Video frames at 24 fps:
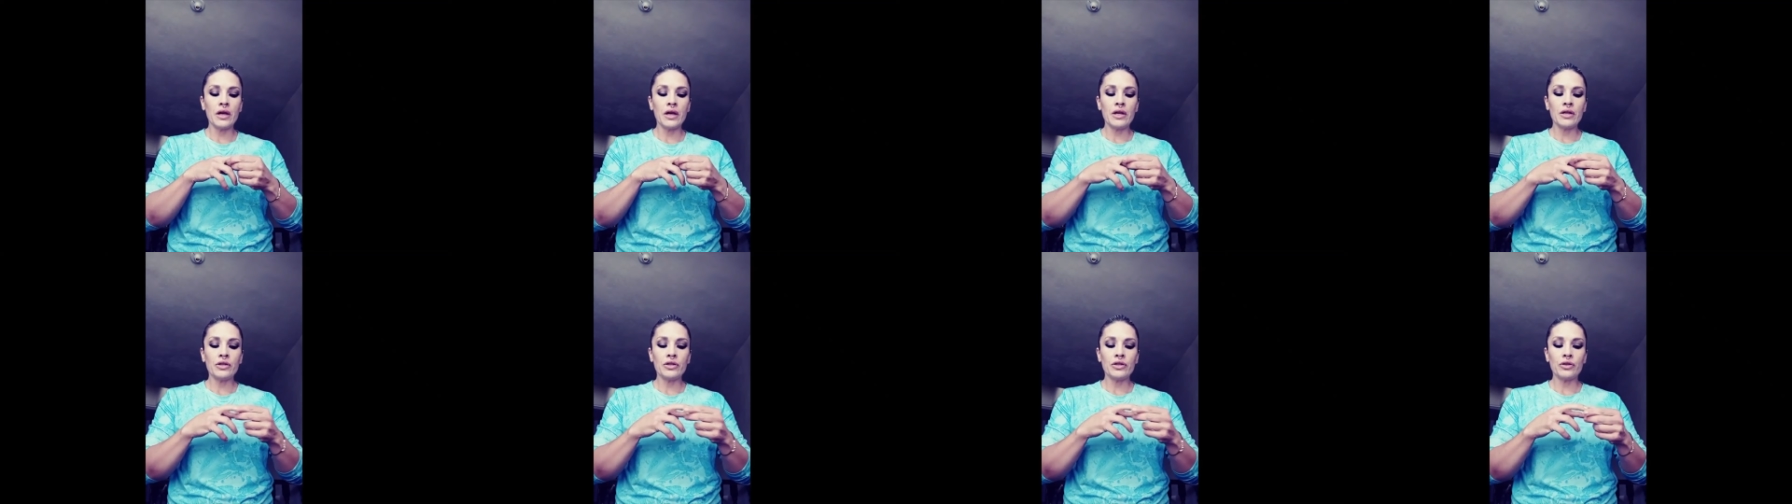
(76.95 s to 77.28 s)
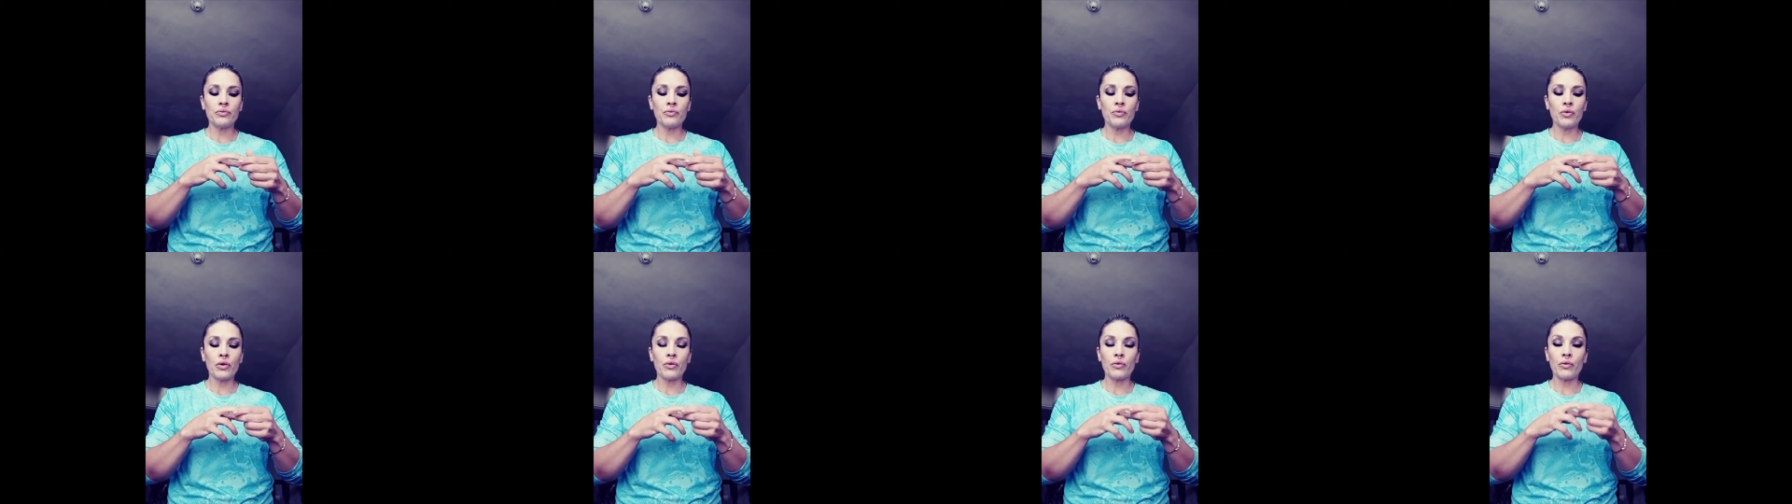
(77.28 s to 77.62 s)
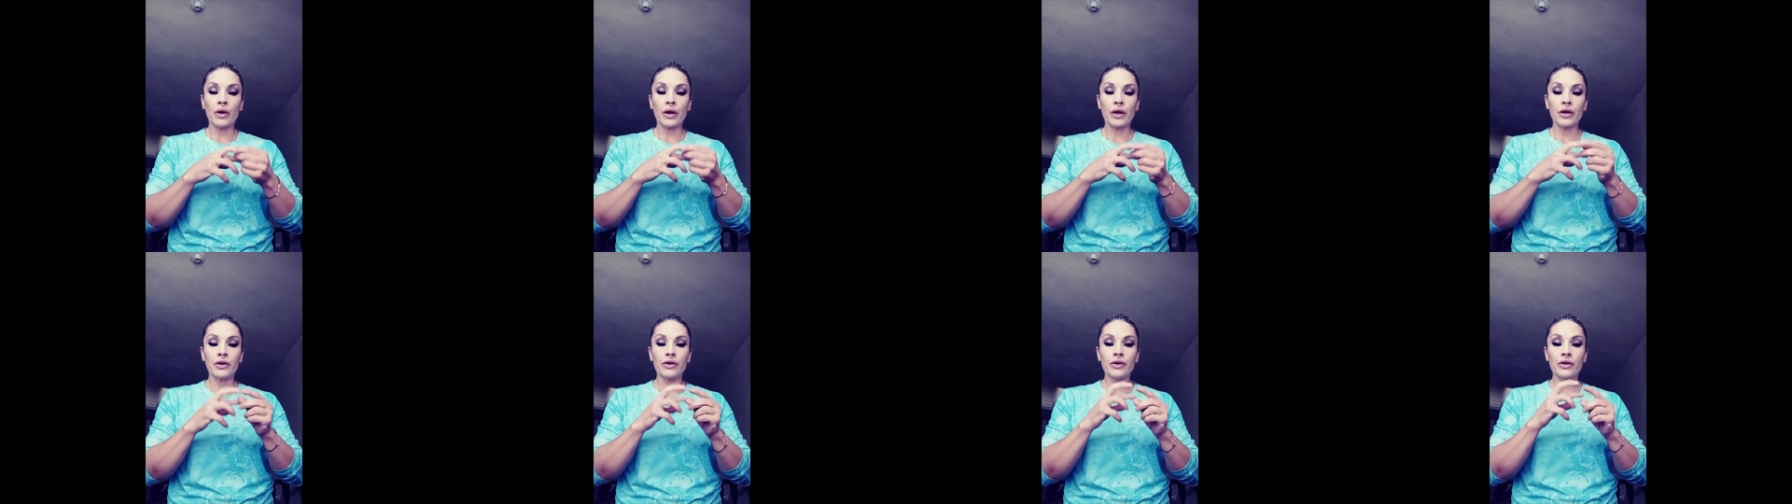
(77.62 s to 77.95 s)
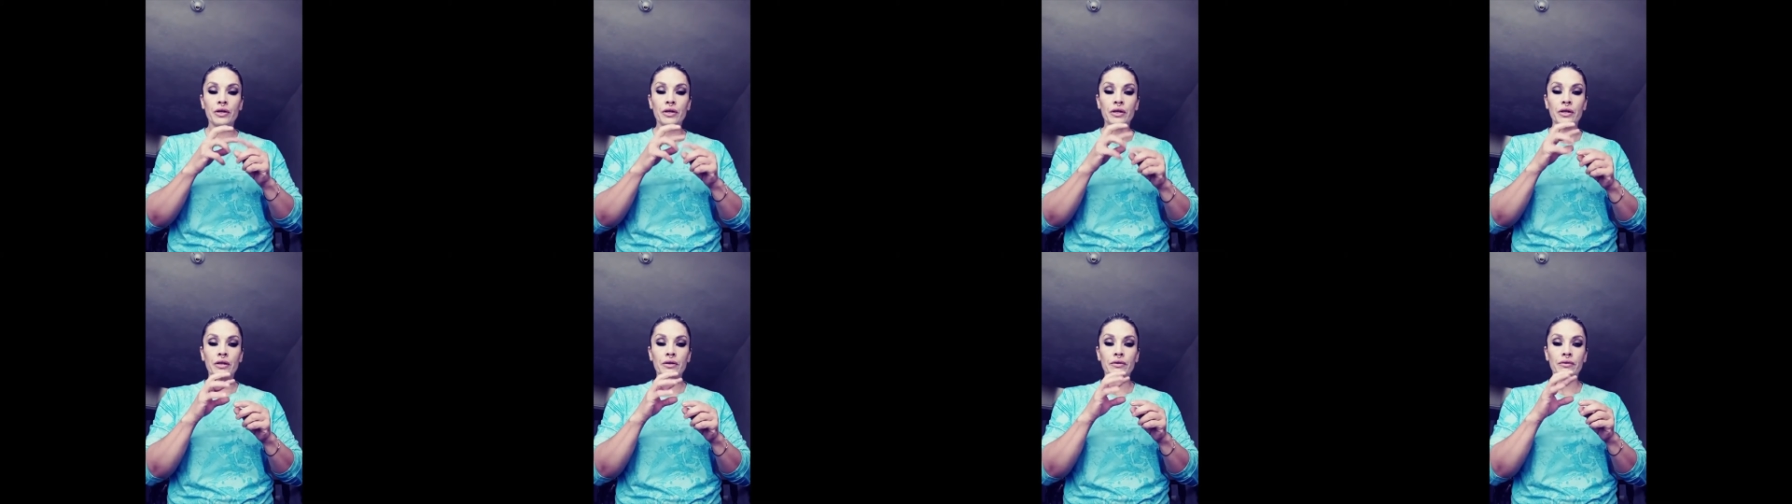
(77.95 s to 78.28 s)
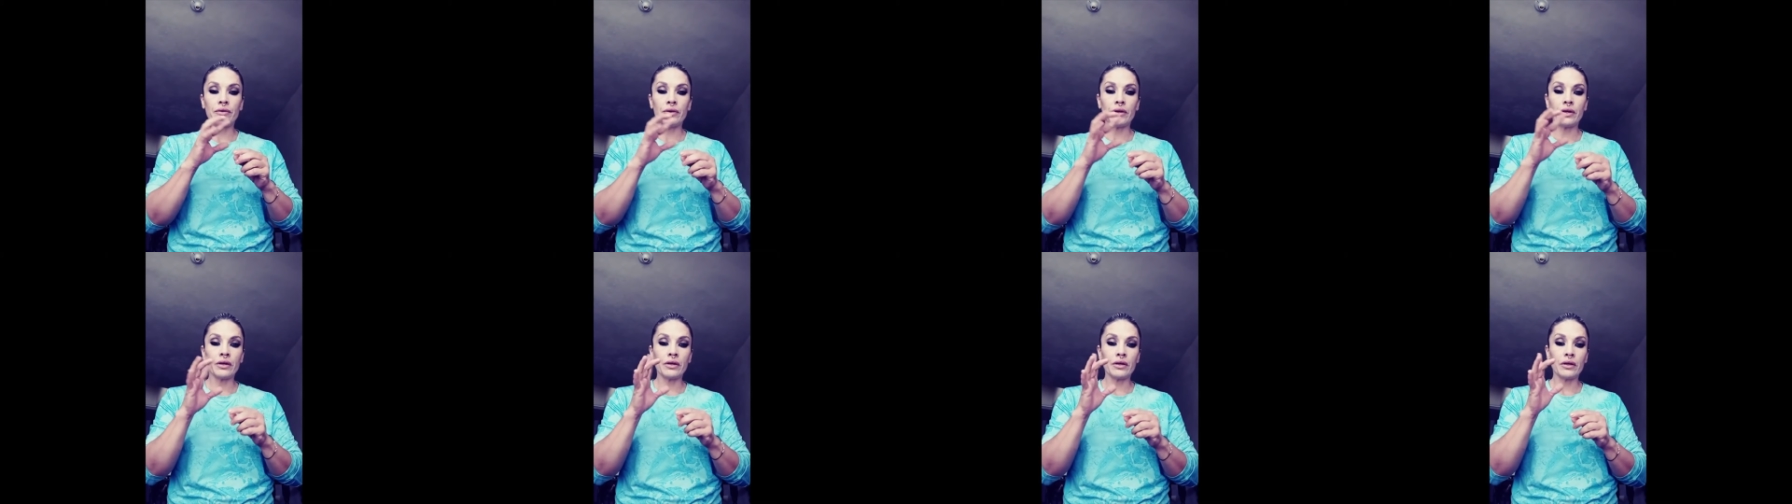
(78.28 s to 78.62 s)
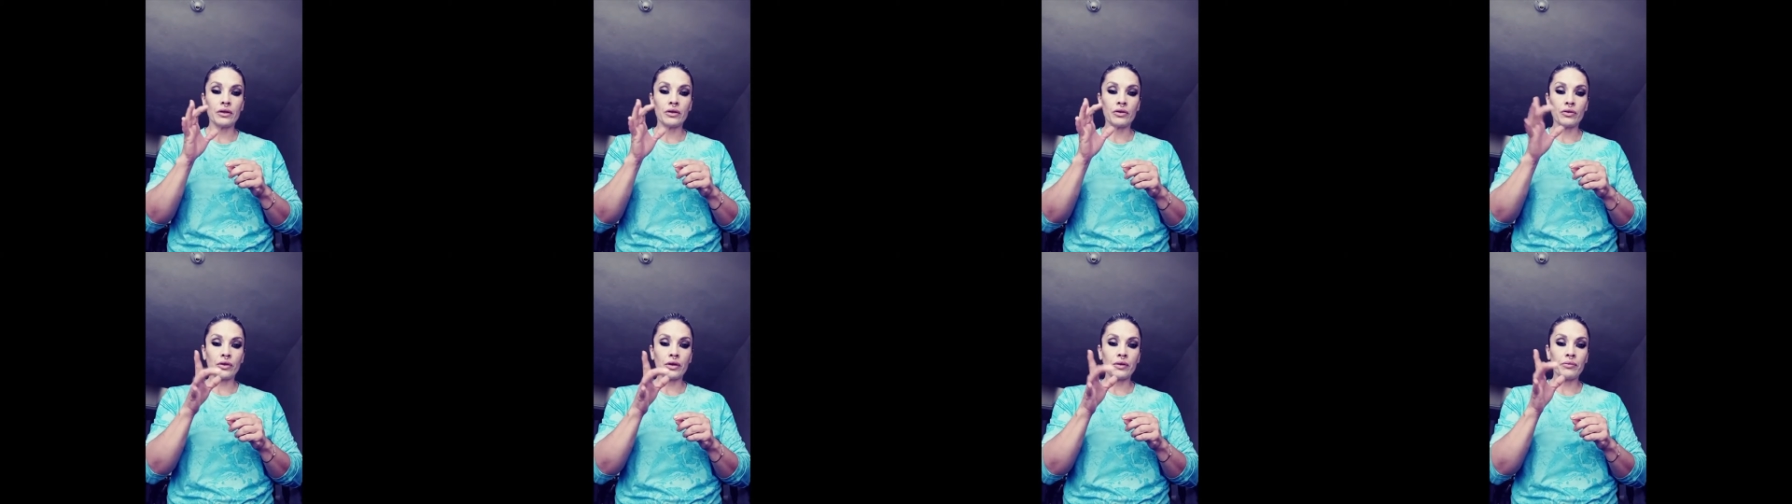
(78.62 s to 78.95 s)
to the point where I couldn't even uh,
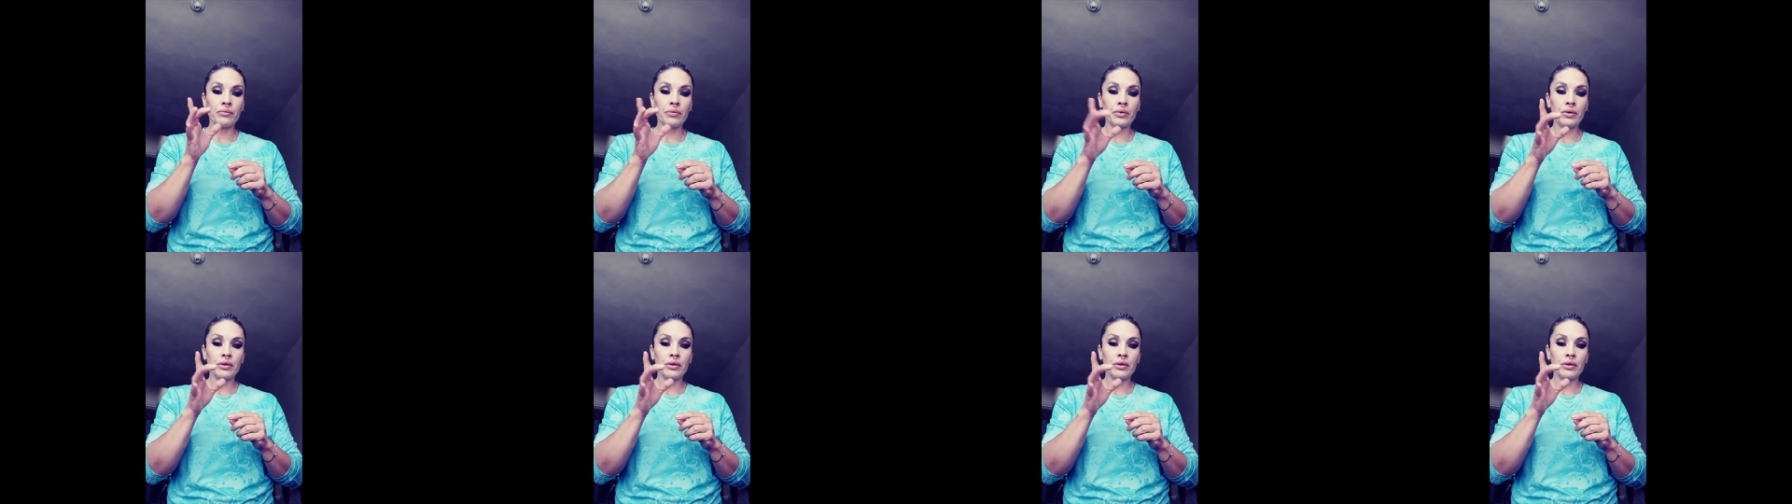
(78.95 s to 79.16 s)
grip